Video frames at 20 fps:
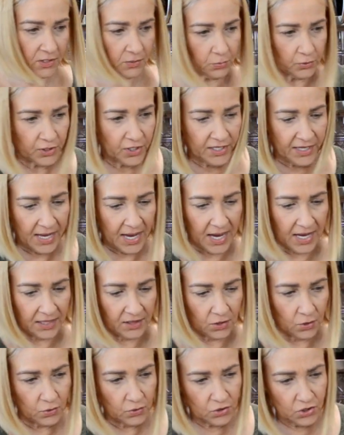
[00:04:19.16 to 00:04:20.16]
We're gonna add
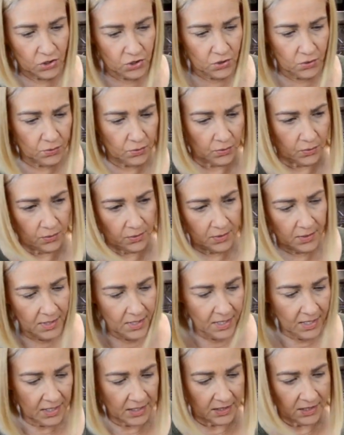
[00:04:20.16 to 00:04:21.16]
those to
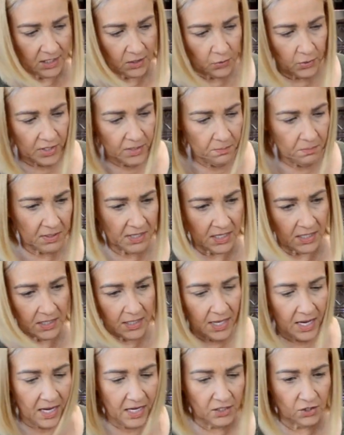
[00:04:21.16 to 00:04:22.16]
the green bean
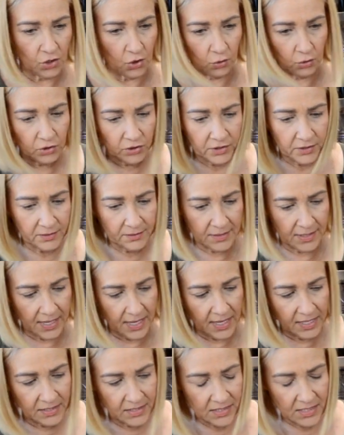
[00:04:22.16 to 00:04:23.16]
and yogurt
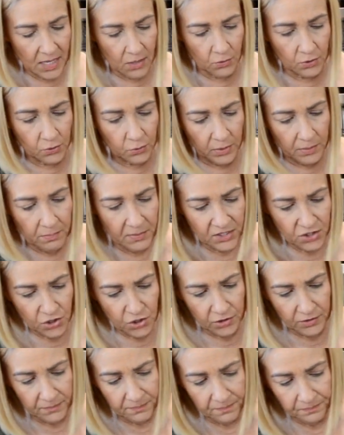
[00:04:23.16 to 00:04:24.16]
and sour cream
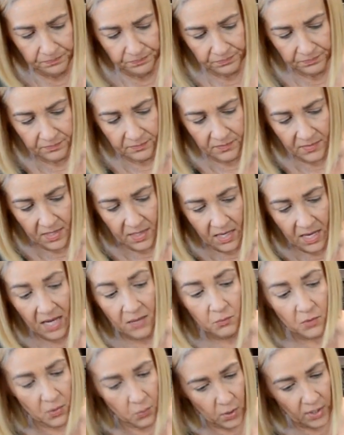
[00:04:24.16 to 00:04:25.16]
mixture.
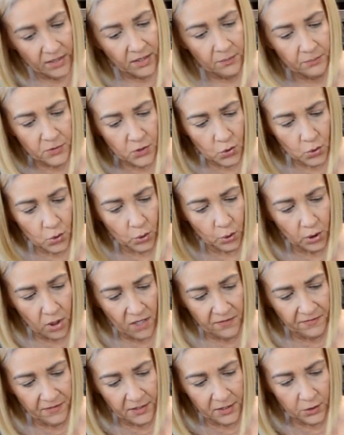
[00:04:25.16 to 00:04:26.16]
And we want them to cool
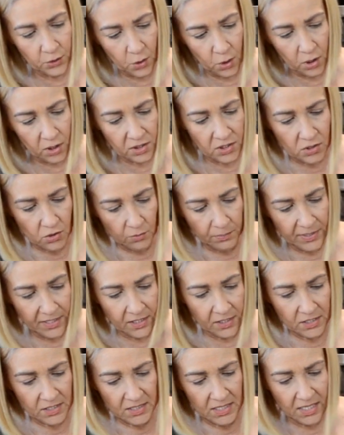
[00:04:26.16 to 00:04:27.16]
off a little also,
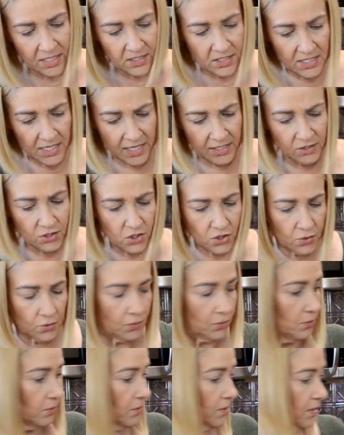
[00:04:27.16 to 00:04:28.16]
because they tend
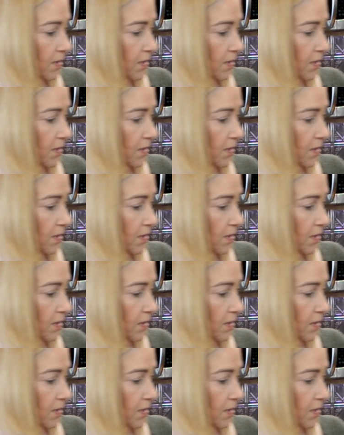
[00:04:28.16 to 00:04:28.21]
to